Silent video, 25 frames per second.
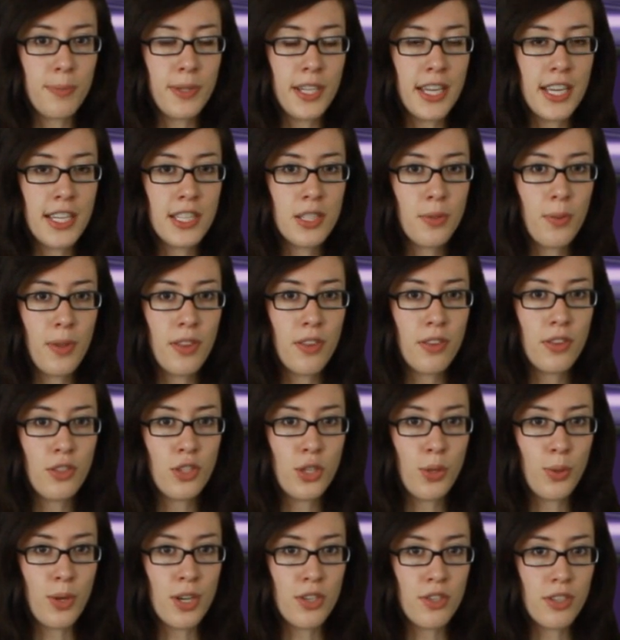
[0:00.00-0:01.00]
place with
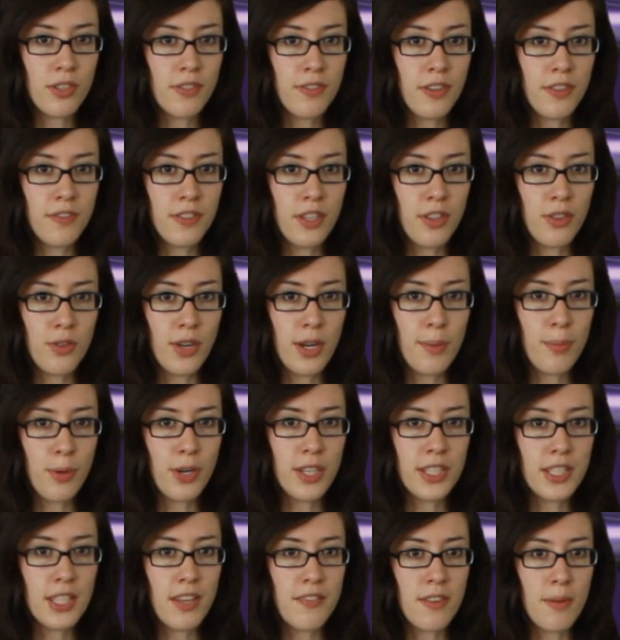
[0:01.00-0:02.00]

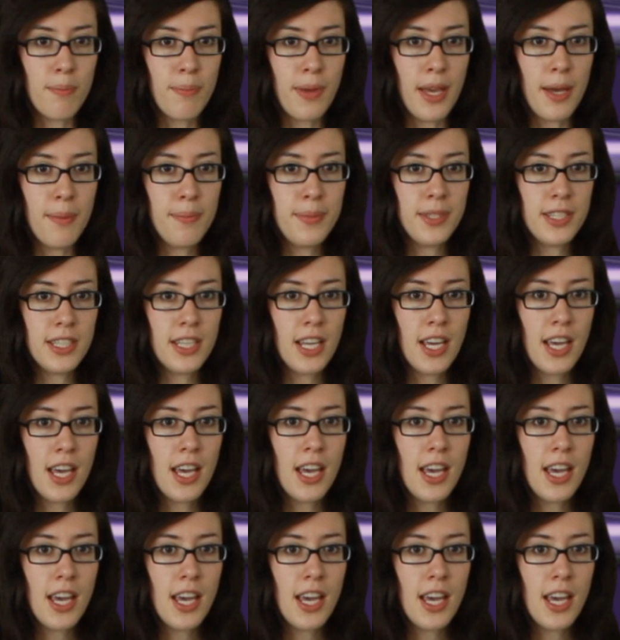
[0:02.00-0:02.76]
253.7 pips,